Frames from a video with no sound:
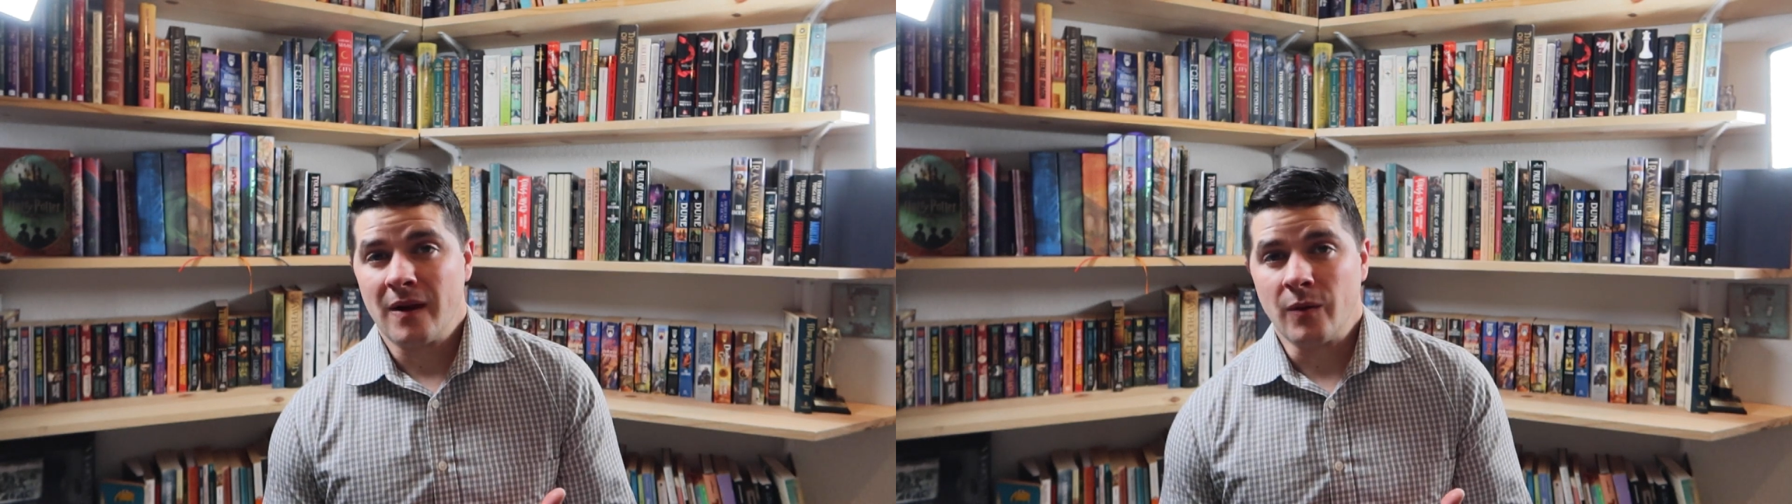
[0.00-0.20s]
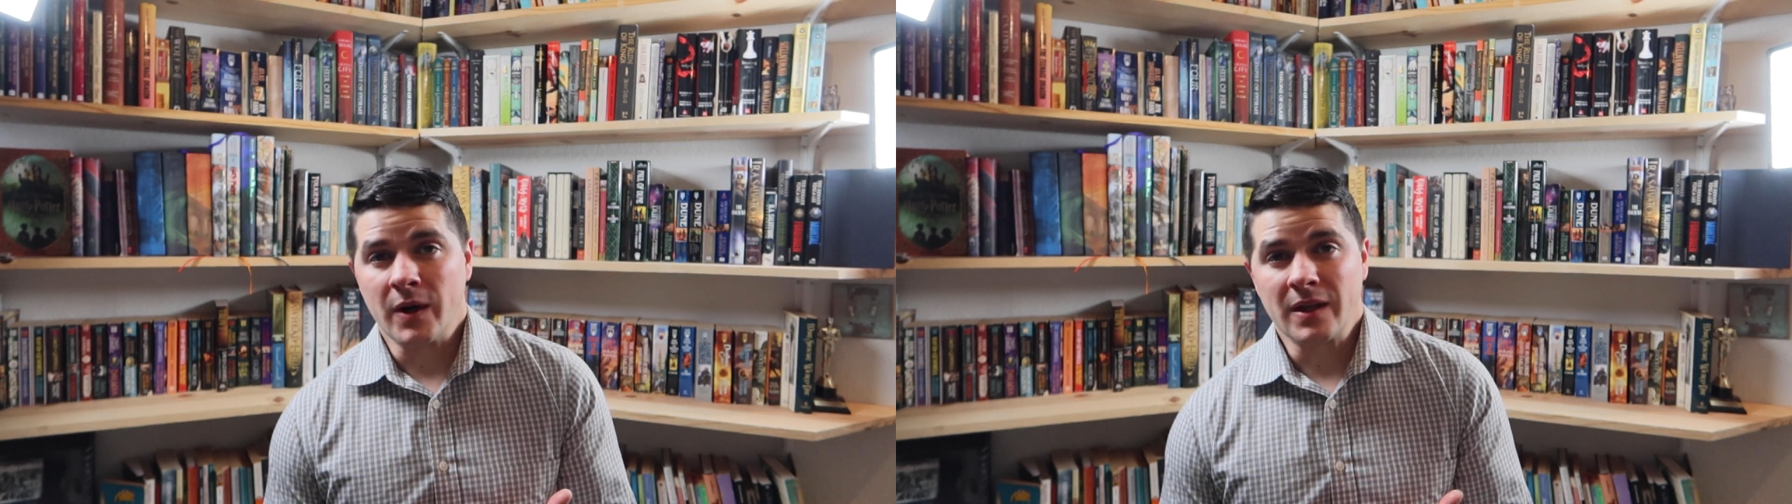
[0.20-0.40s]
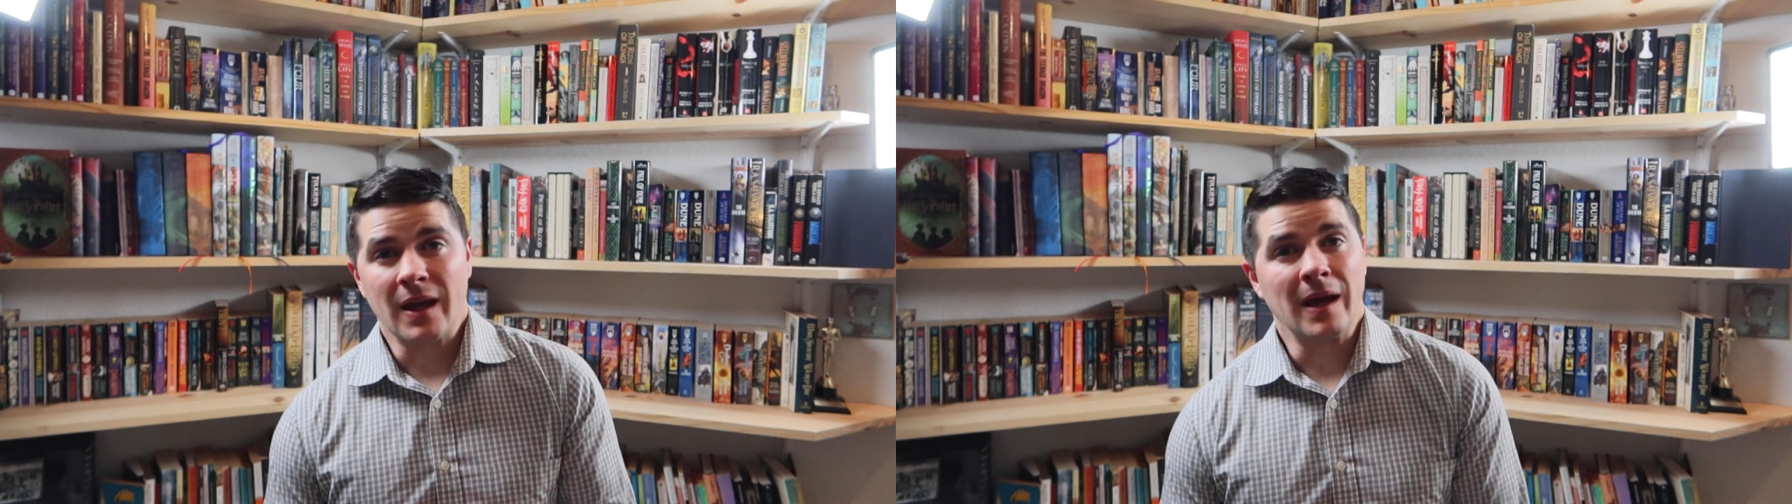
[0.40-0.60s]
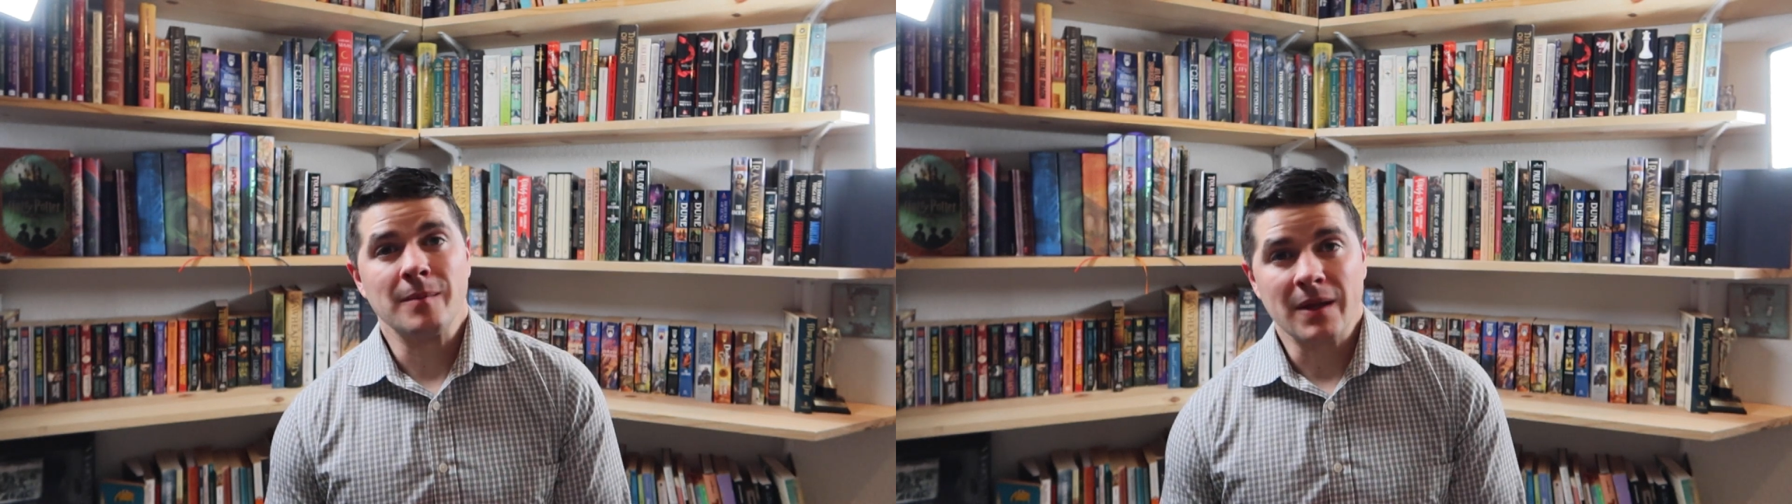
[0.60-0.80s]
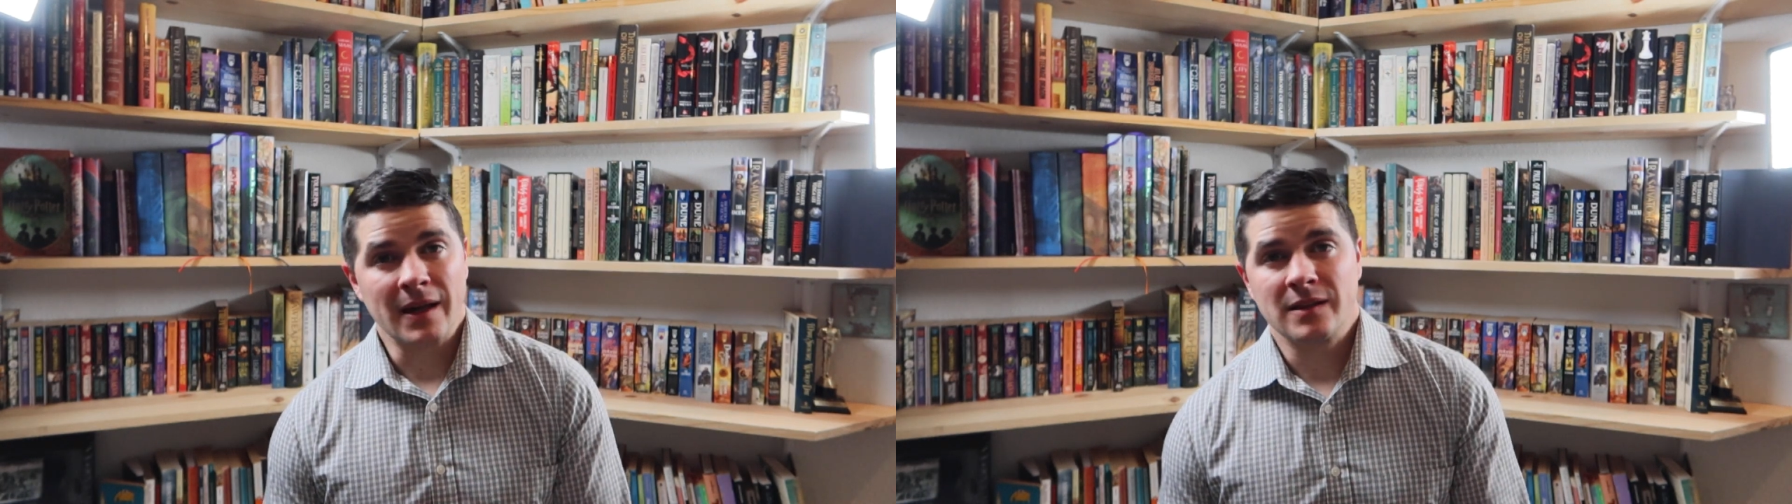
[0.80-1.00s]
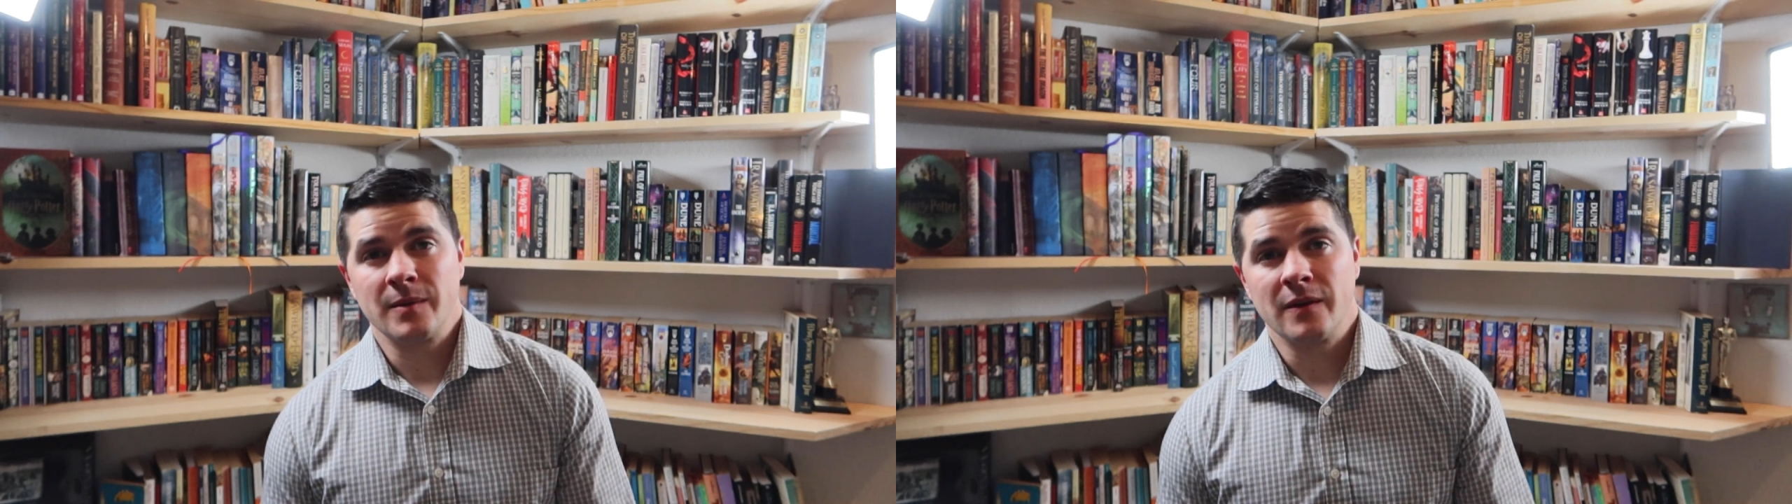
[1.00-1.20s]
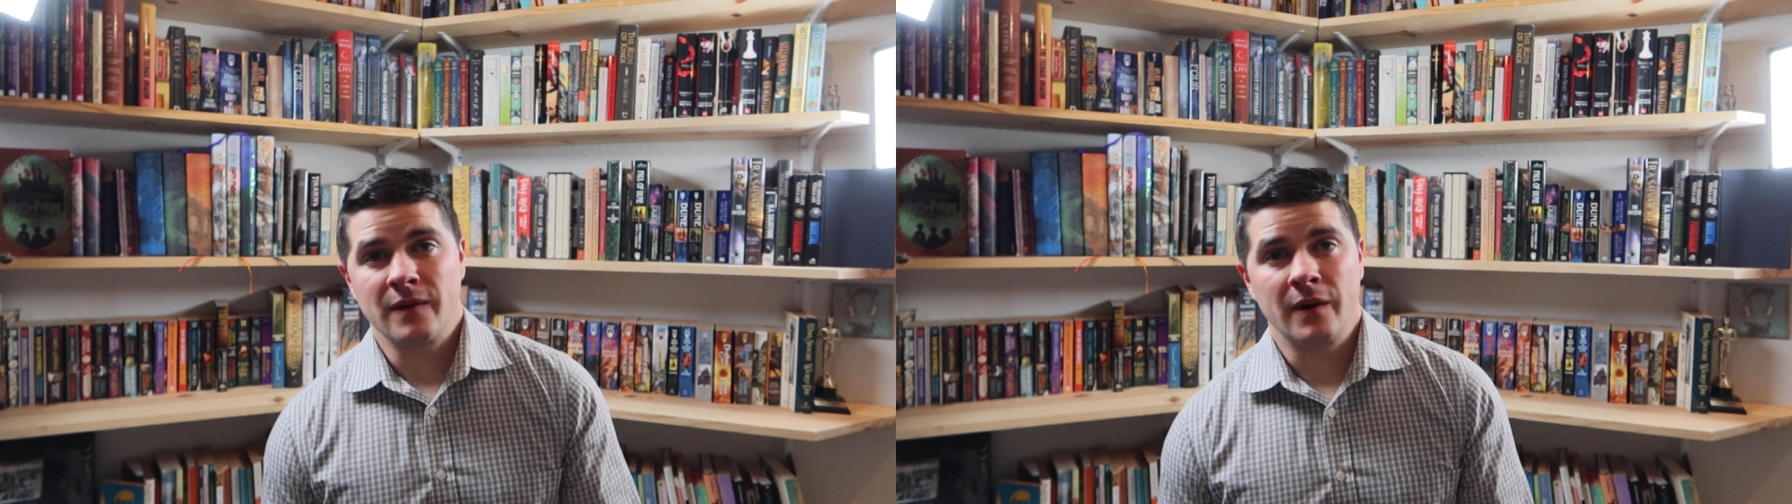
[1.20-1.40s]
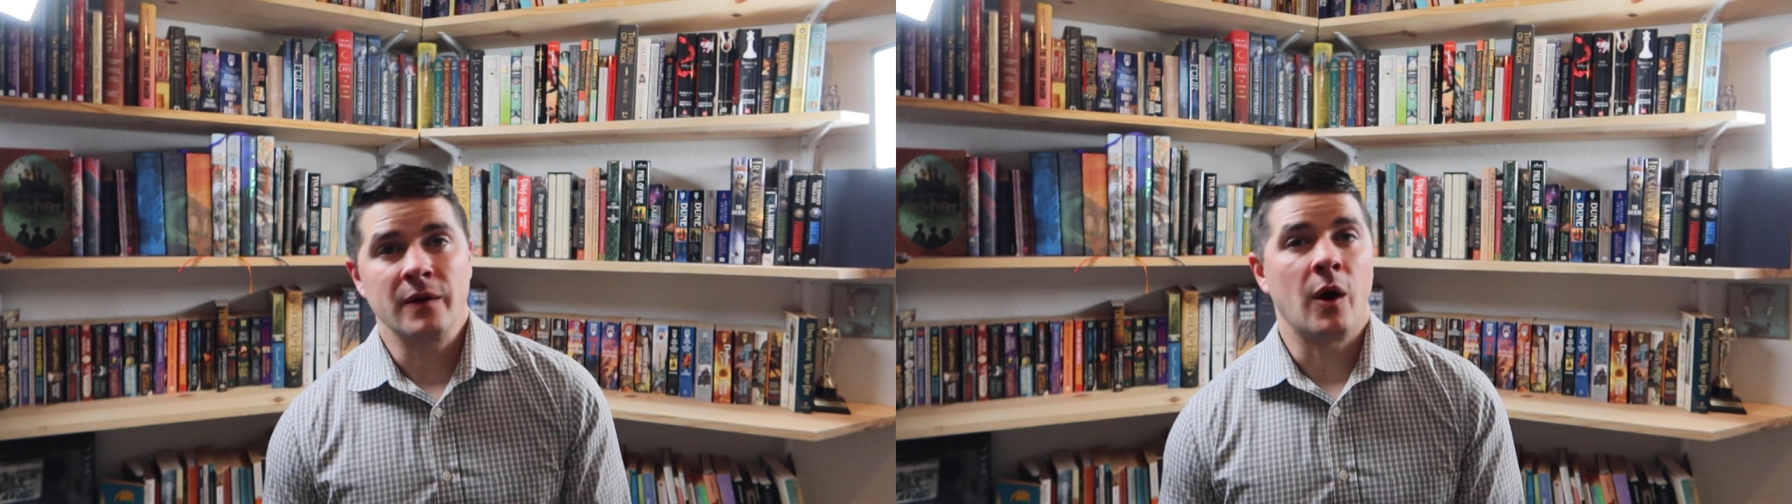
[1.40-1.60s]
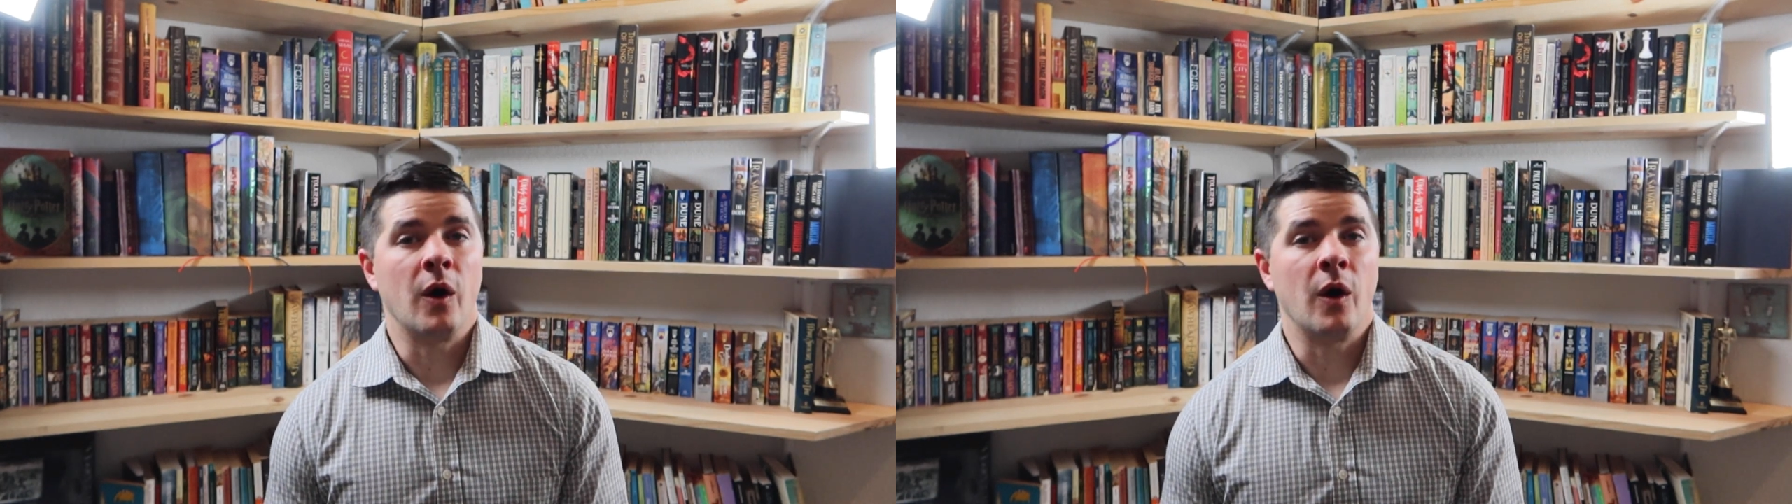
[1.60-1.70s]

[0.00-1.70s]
of what it can be like to be a father,